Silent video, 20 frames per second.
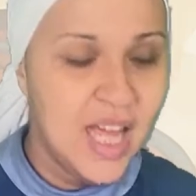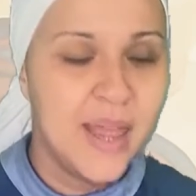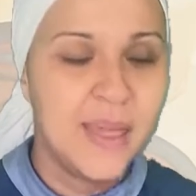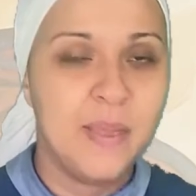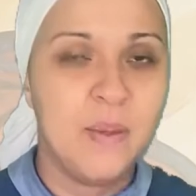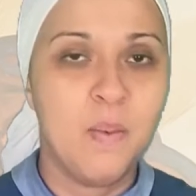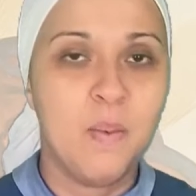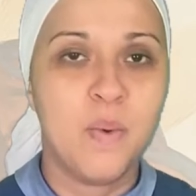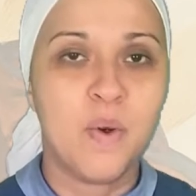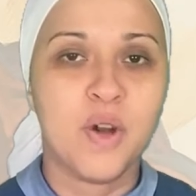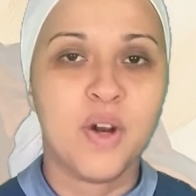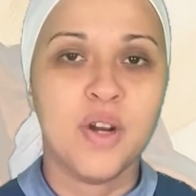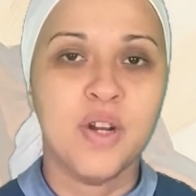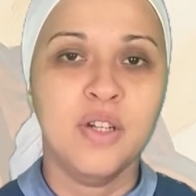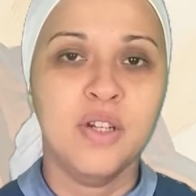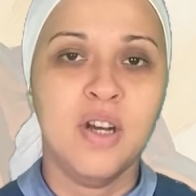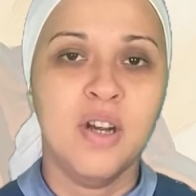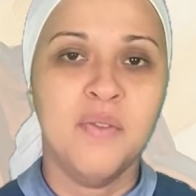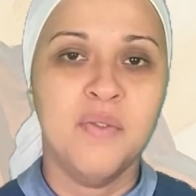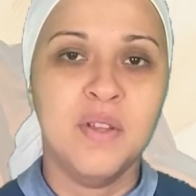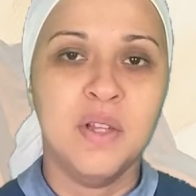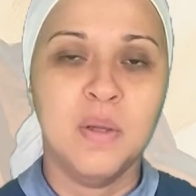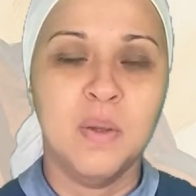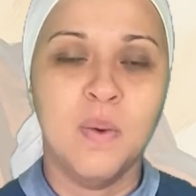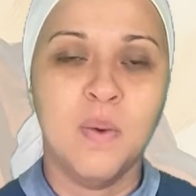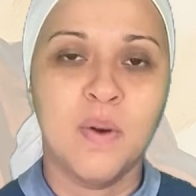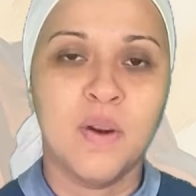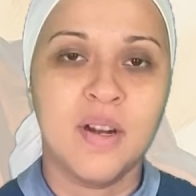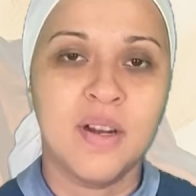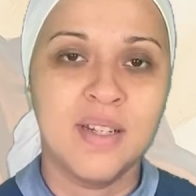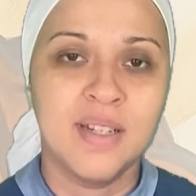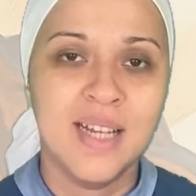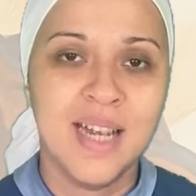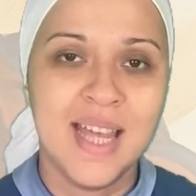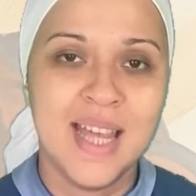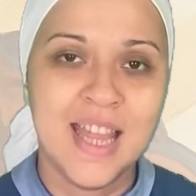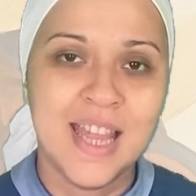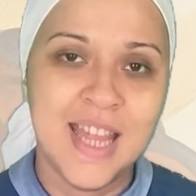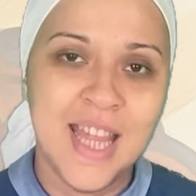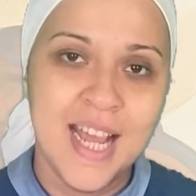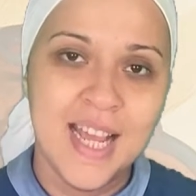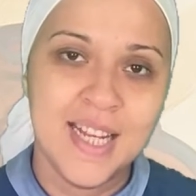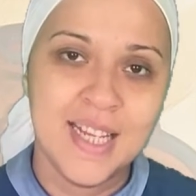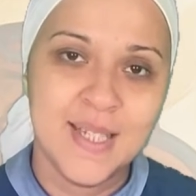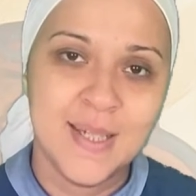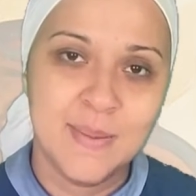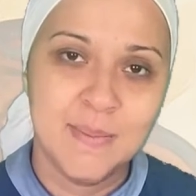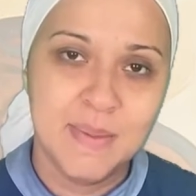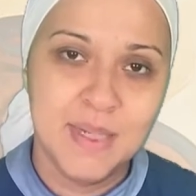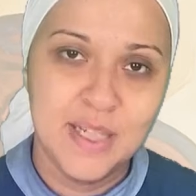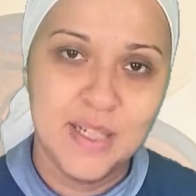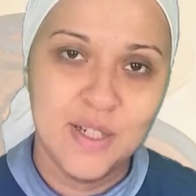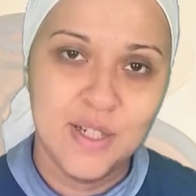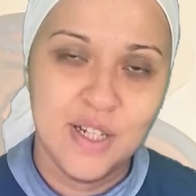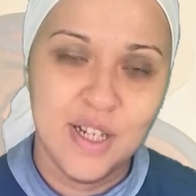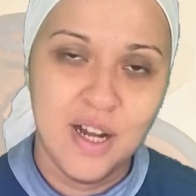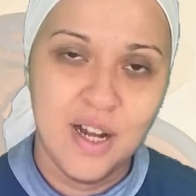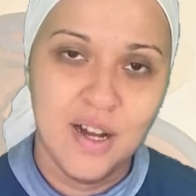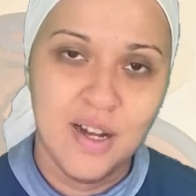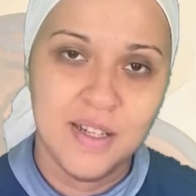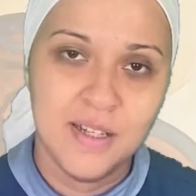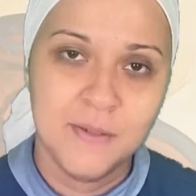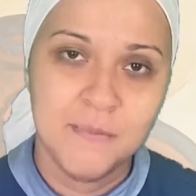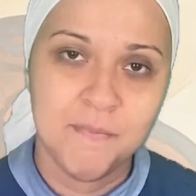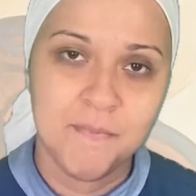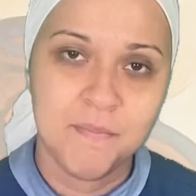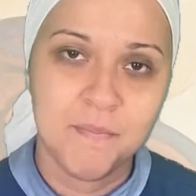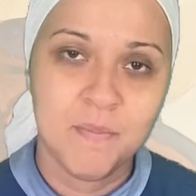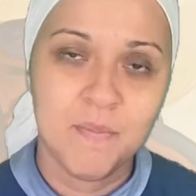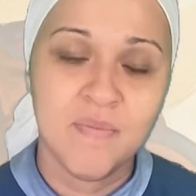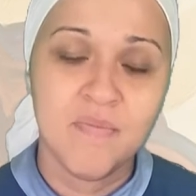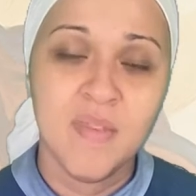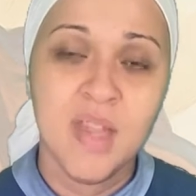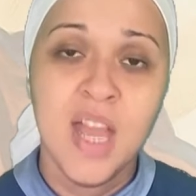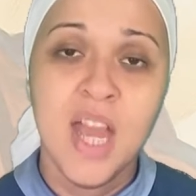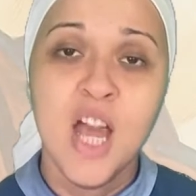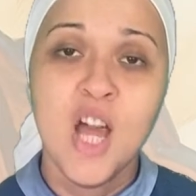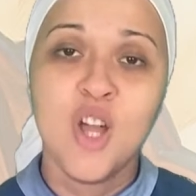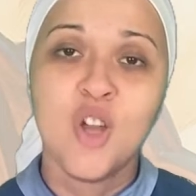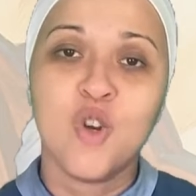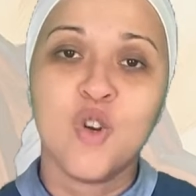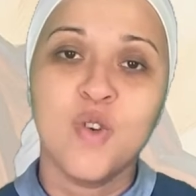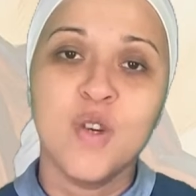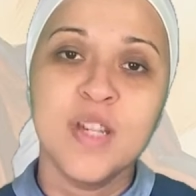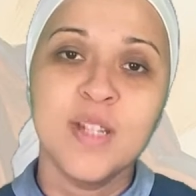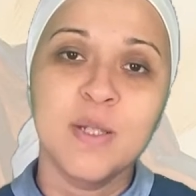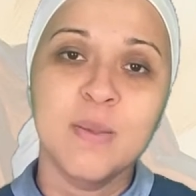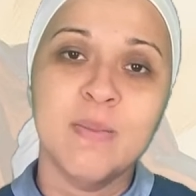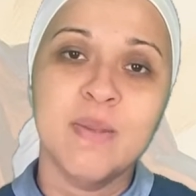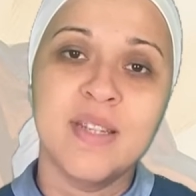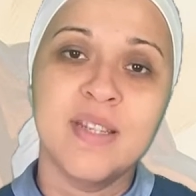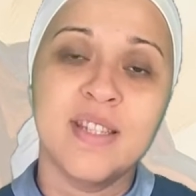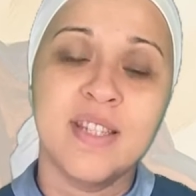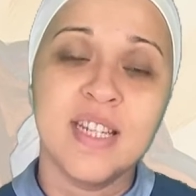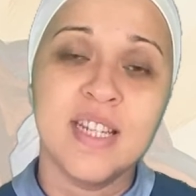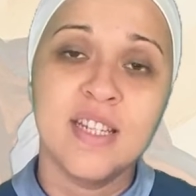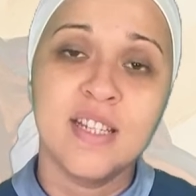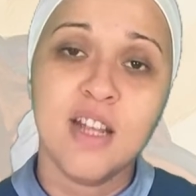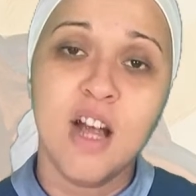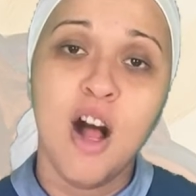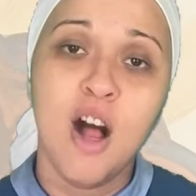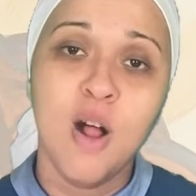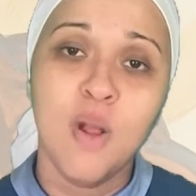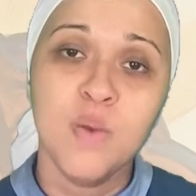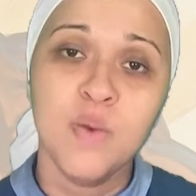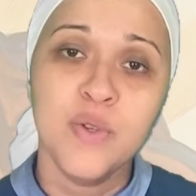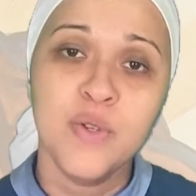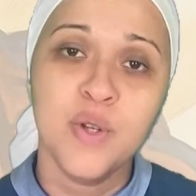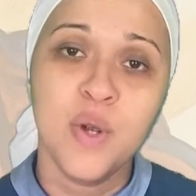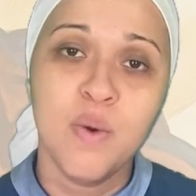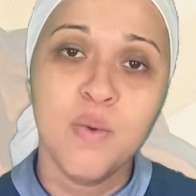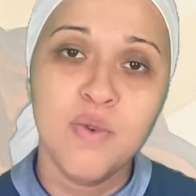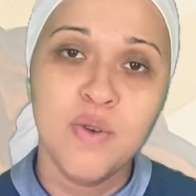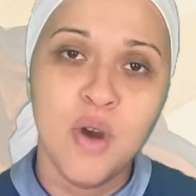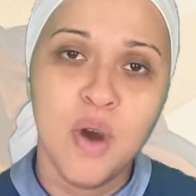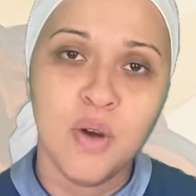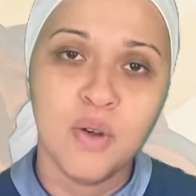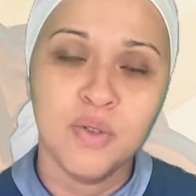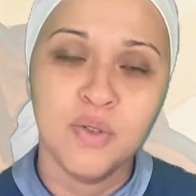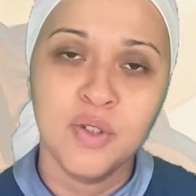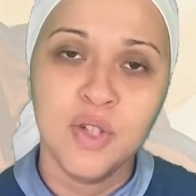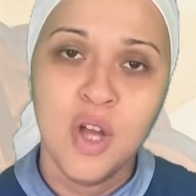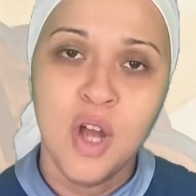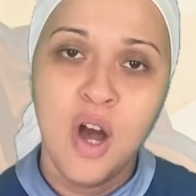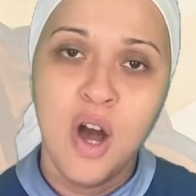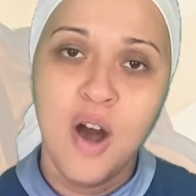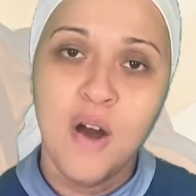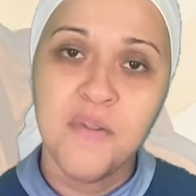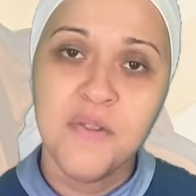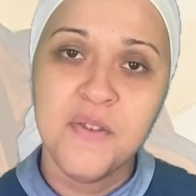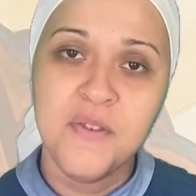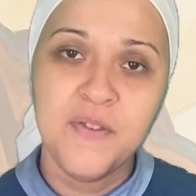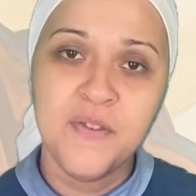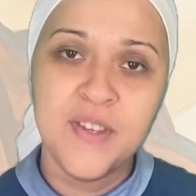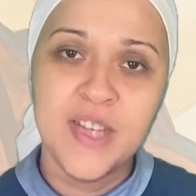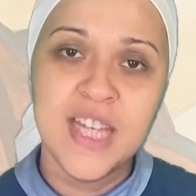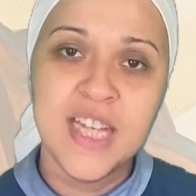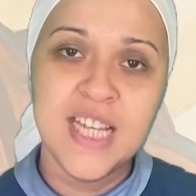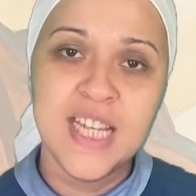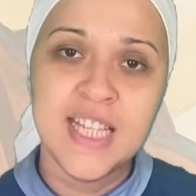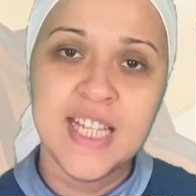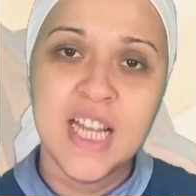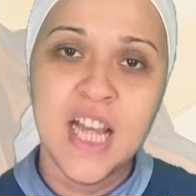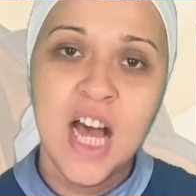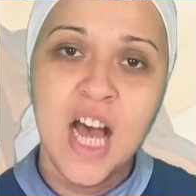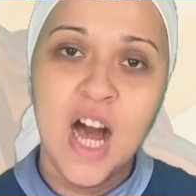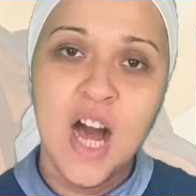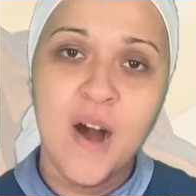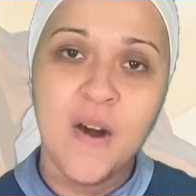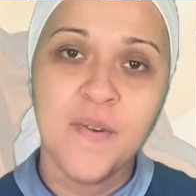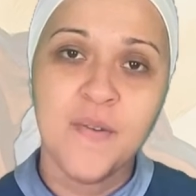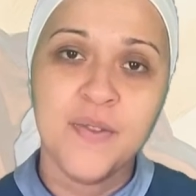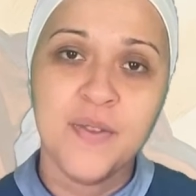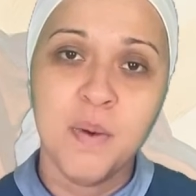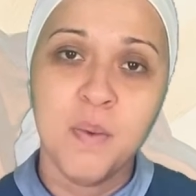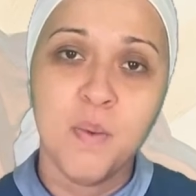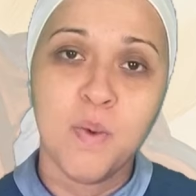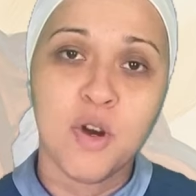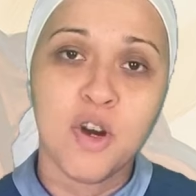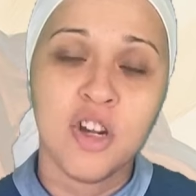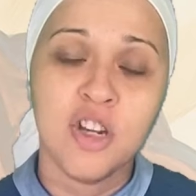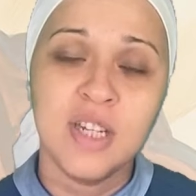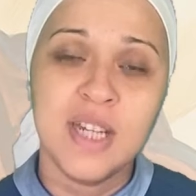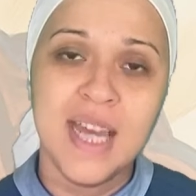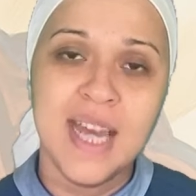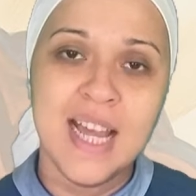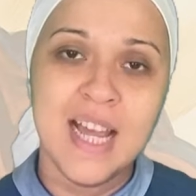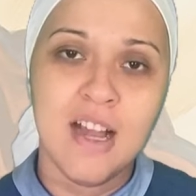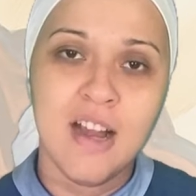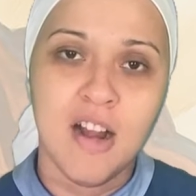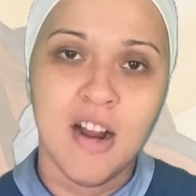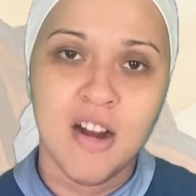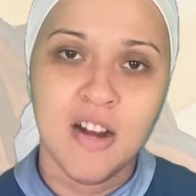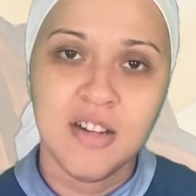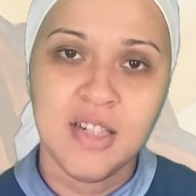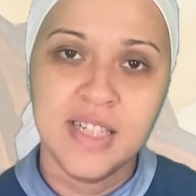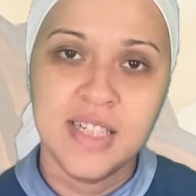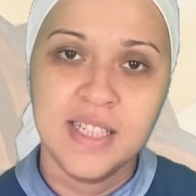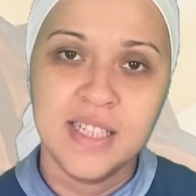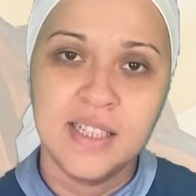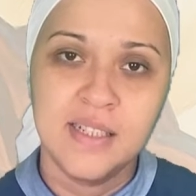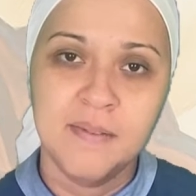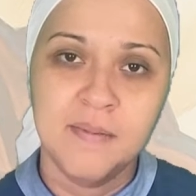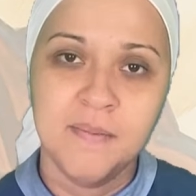The word of the Lord. Thanks be to God. Christmas is also known of the feast of the Word incarnate.